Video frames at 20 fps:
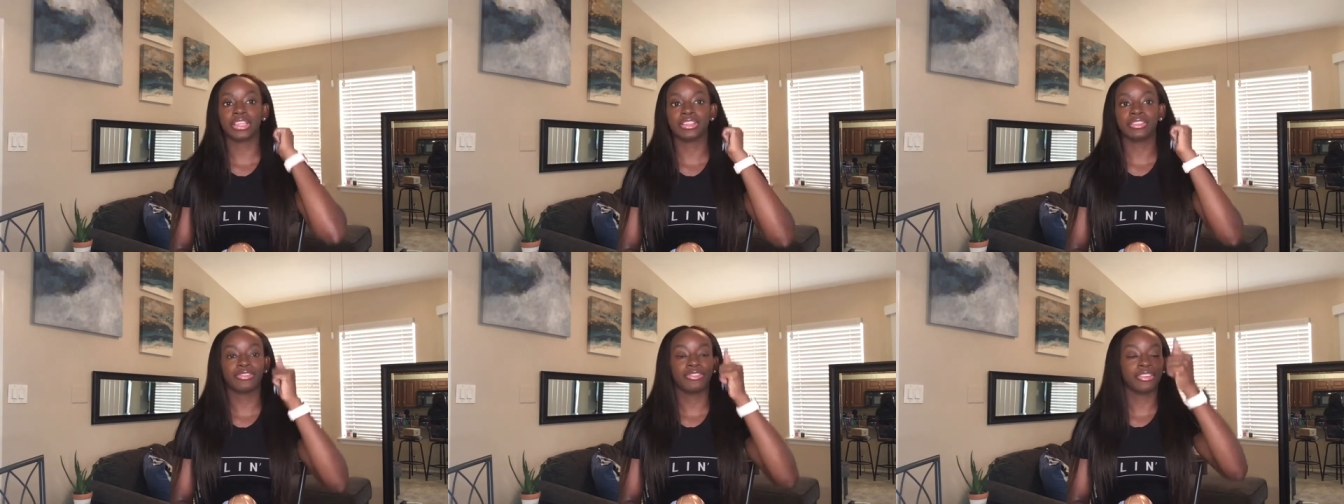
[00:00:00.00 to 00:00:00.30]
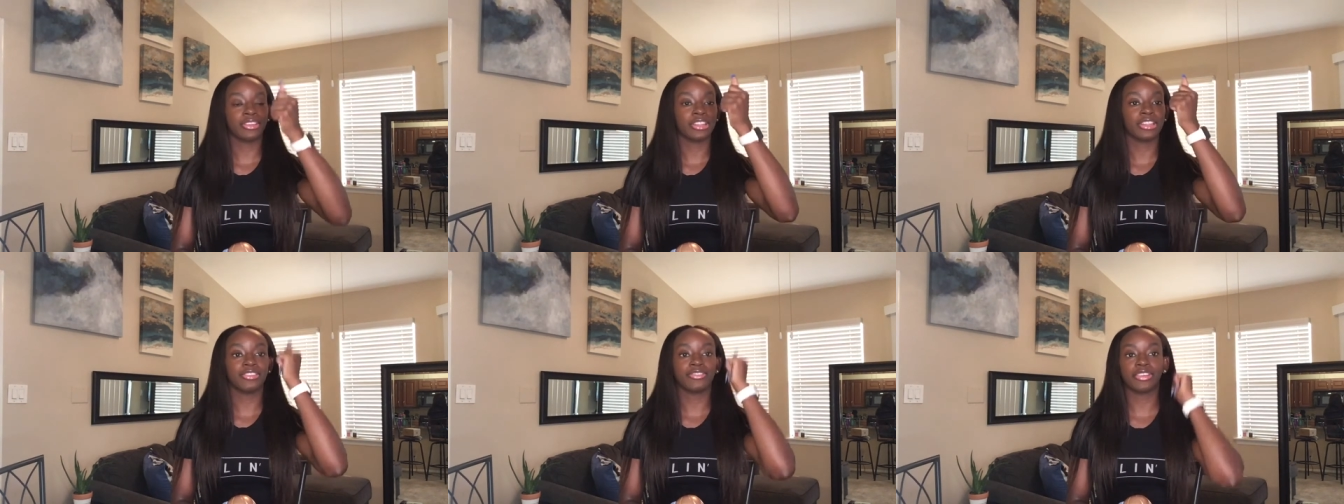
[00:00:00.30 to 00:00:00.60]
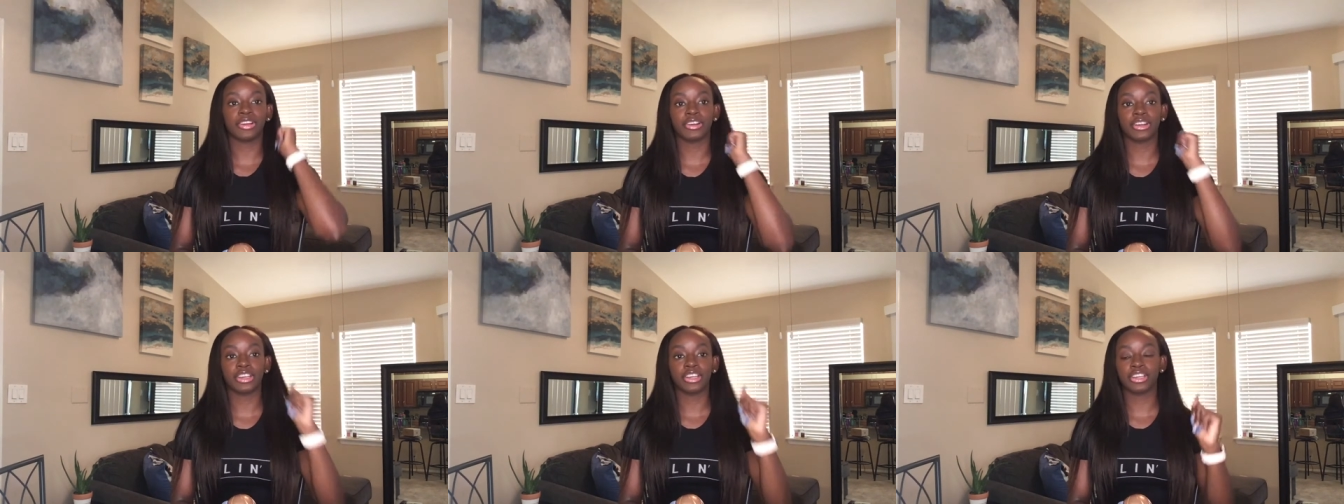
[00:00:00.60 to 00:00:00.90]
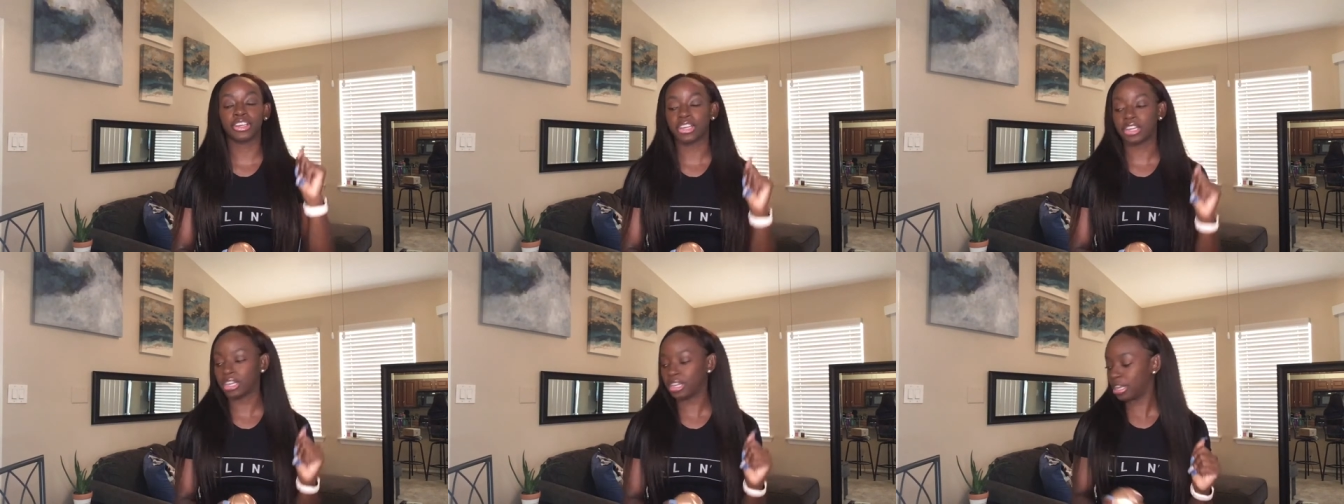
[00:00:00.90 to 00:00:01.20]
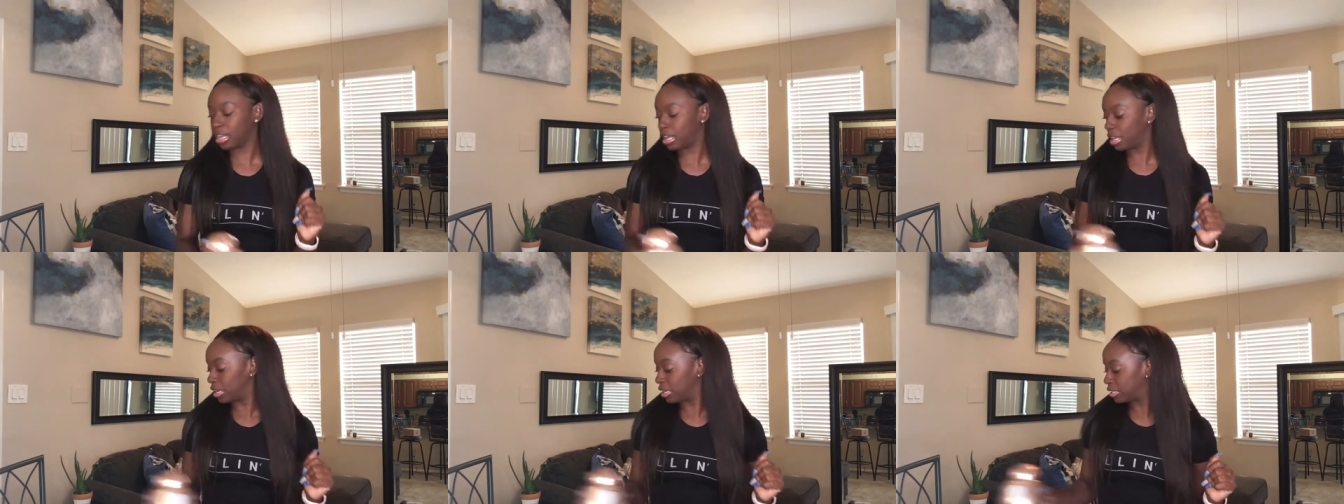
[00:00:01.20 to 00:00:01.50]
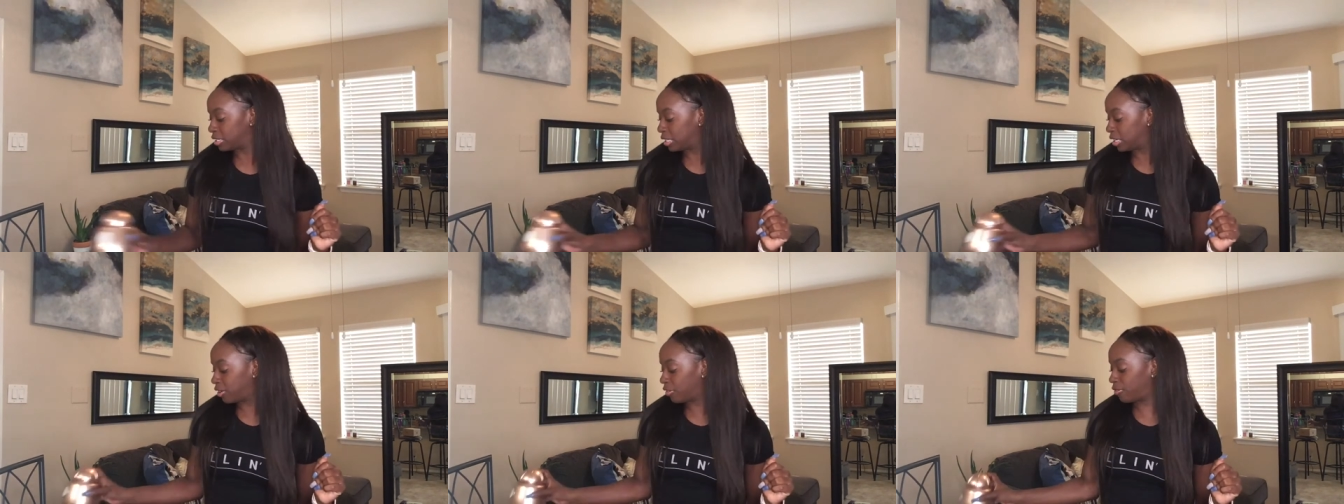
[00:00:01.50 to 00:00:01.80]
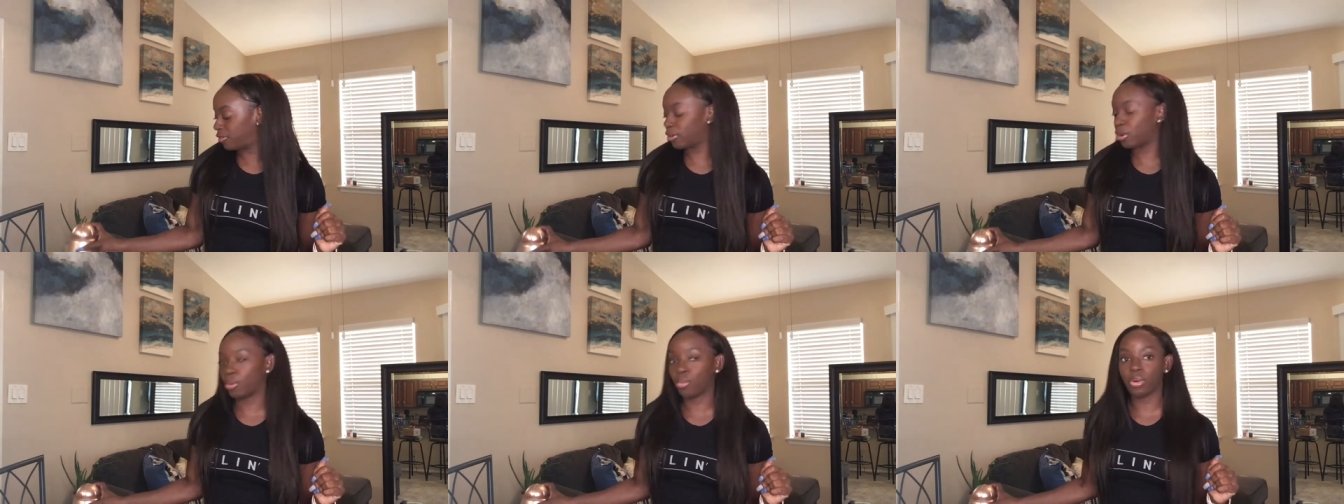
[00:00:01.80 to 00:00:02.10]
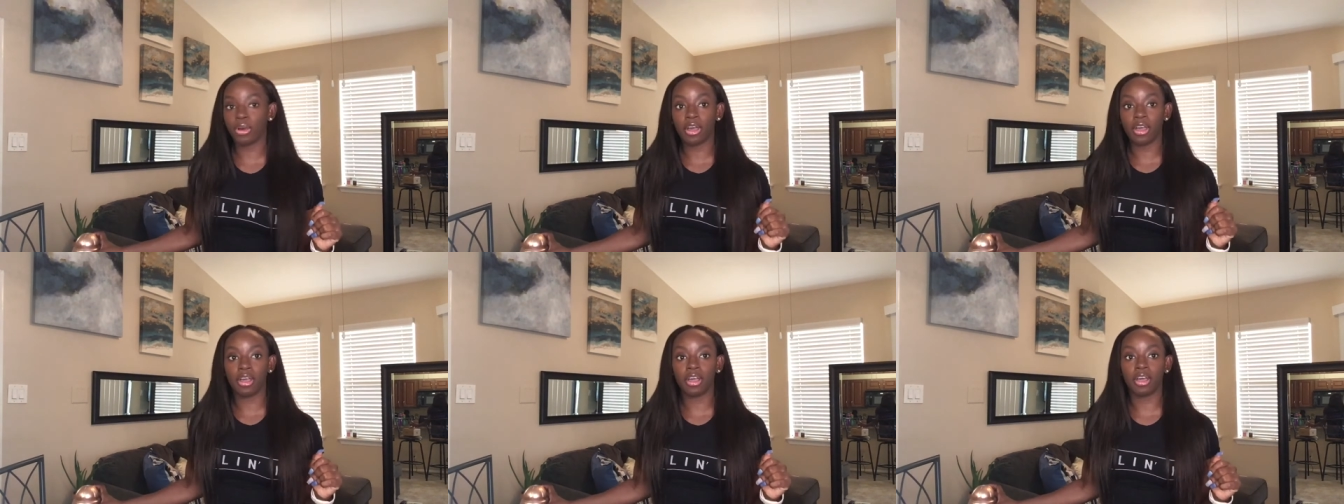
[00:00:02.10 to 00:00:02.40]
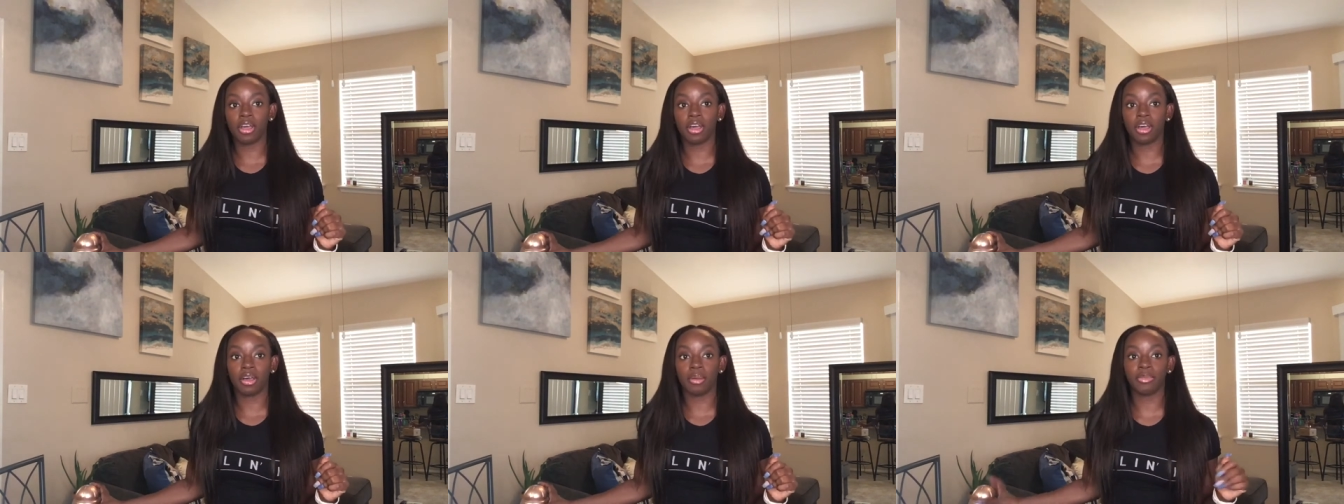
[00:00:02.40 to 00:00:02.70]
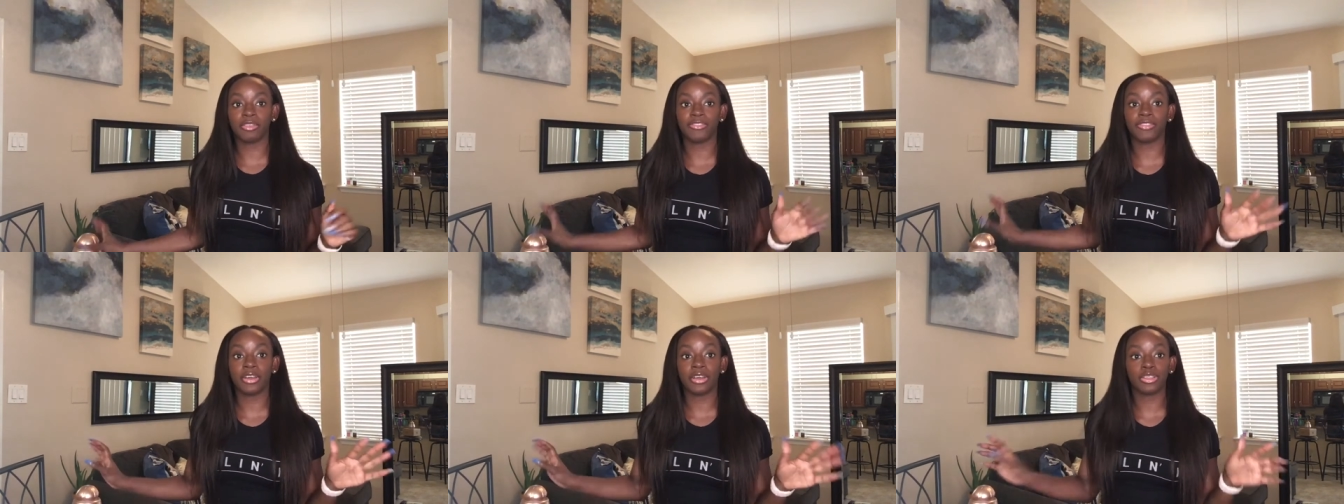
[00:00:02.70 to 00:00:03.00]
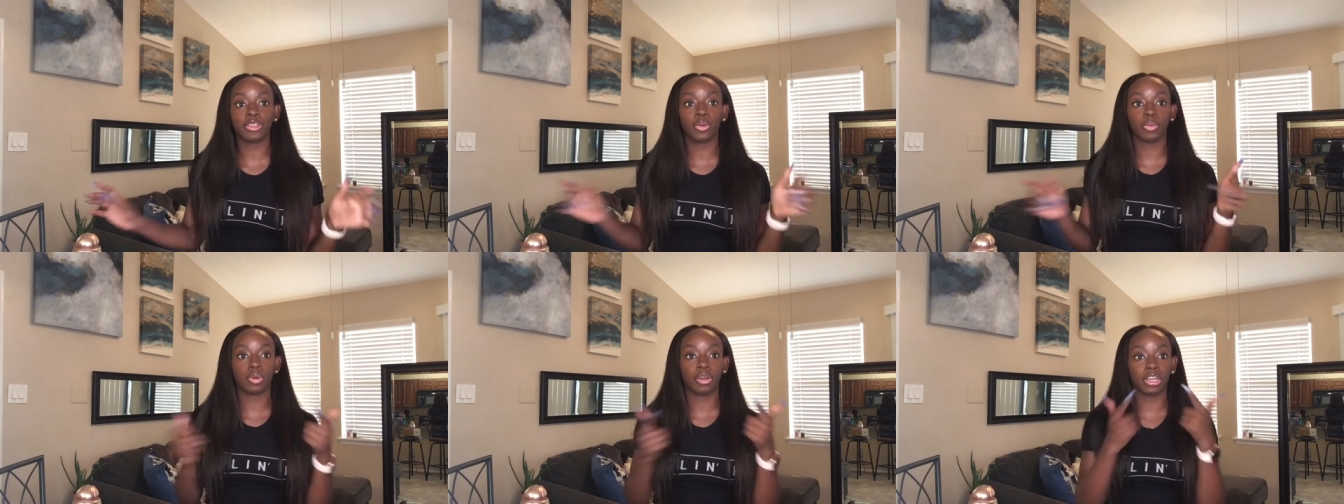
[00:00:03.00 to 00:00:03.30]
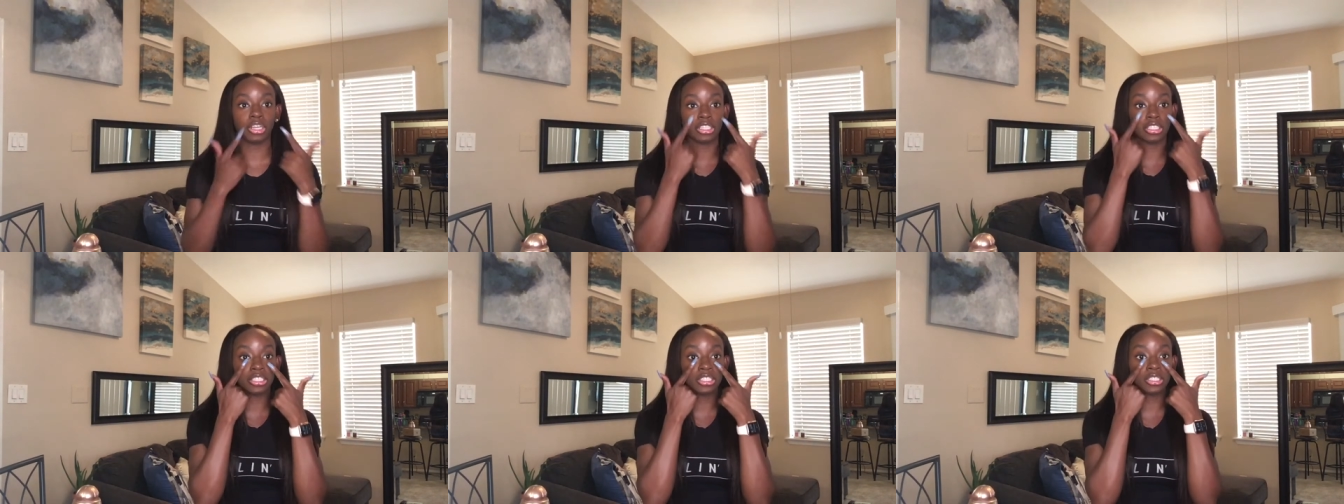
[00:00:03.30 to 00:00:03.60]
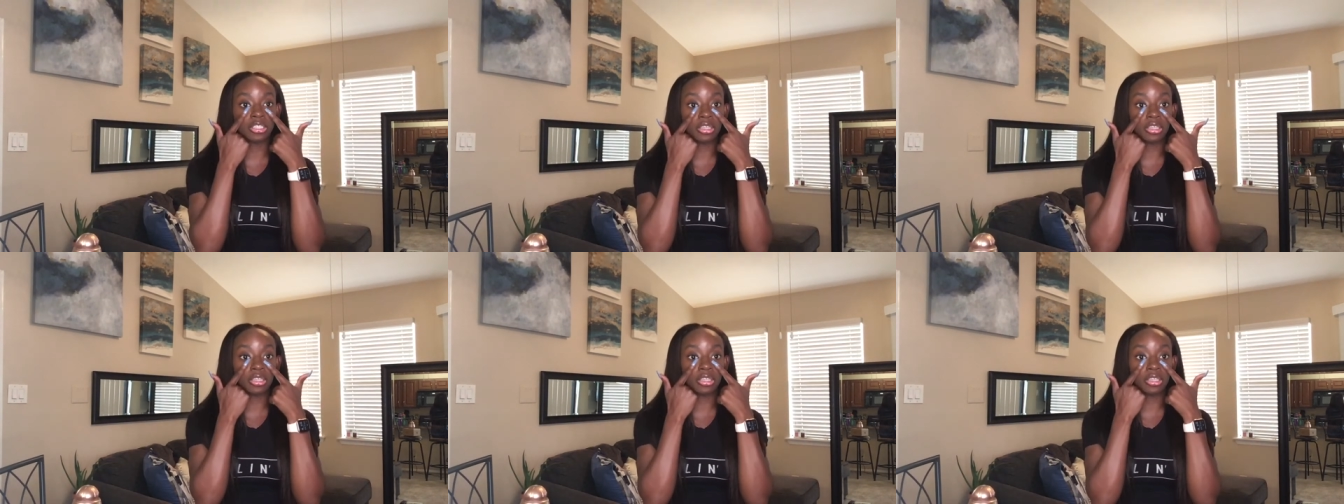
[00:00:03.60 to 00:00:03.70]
feeling very good, and it didn't feel it felt the worst.